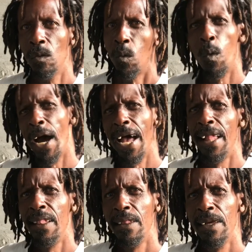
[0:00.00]

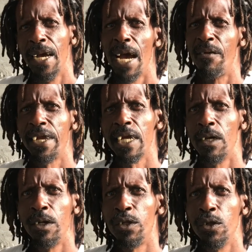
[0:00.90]
Well, everything
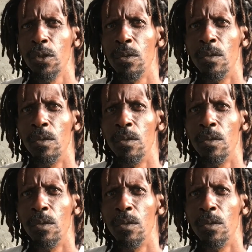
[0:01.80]
good with you?